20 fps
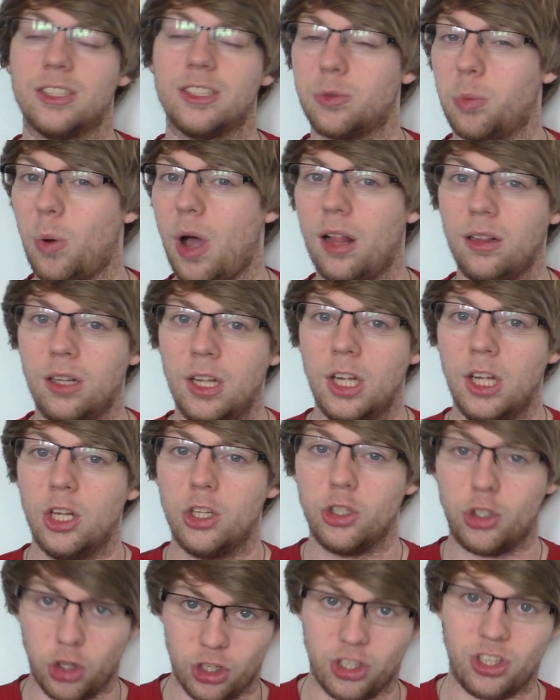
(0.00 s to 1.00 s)
as well,
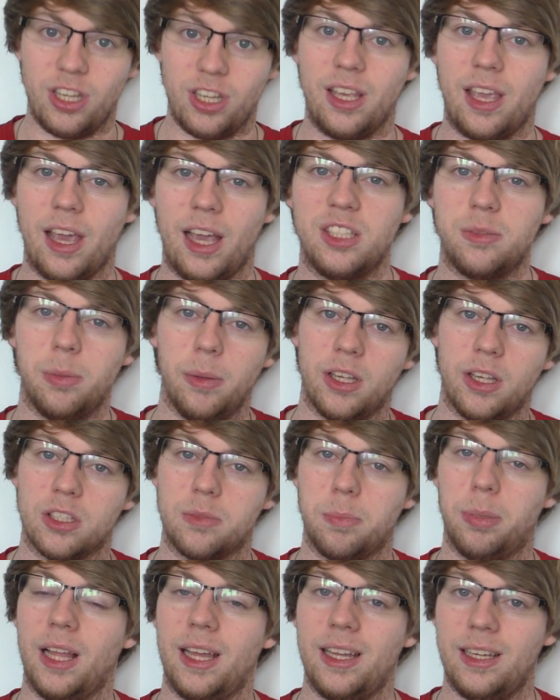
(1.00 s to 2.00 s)
just in case, because
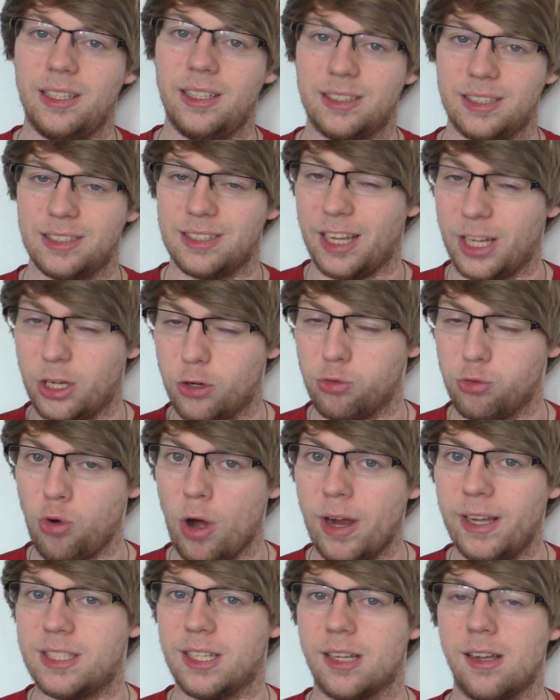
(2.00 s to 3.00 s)
Pallades is a
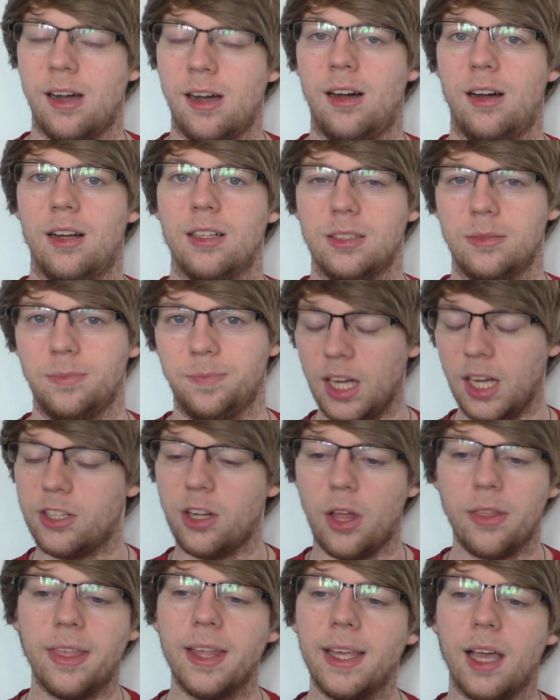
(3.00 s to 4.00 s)
great card, I
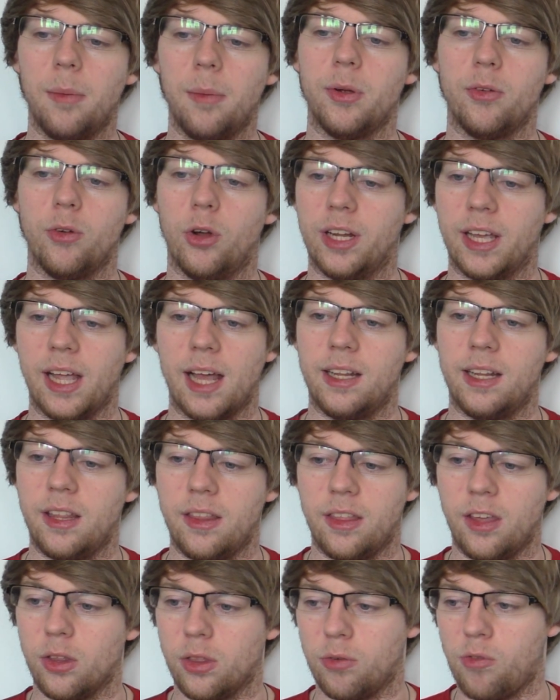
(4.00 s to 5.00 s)
don't think I'll be running any of
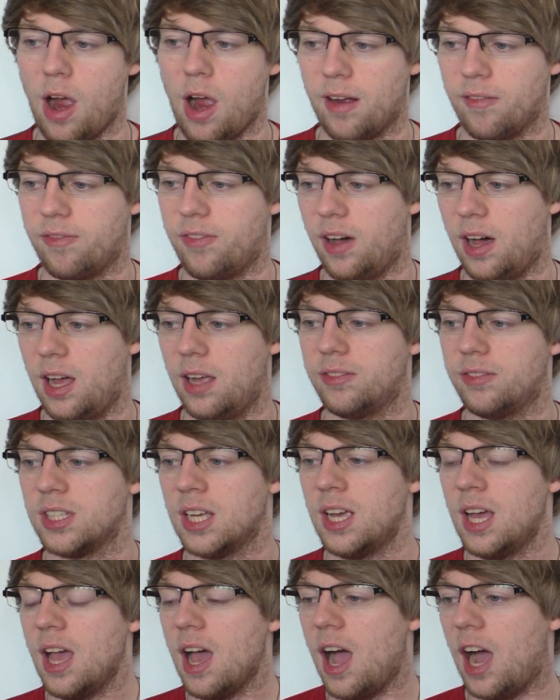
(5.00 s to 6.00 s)
the other rank 5s.
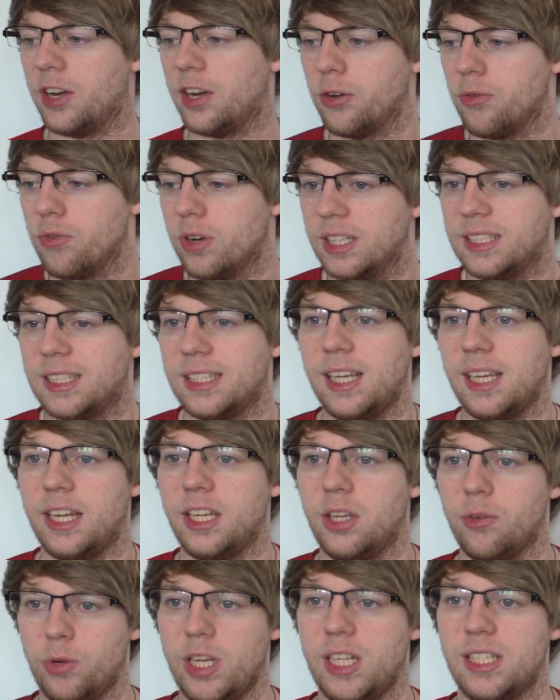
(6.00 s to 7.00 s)
I don't really see
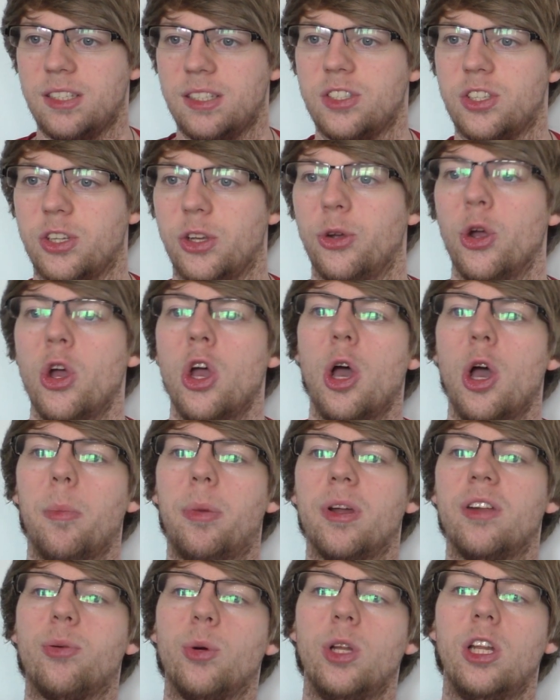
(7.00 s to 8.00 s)
any reason to. But
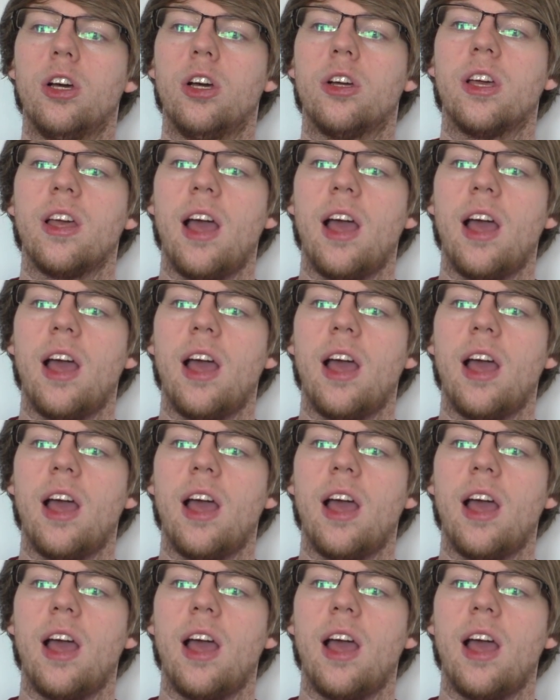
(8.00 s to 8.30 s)
if we look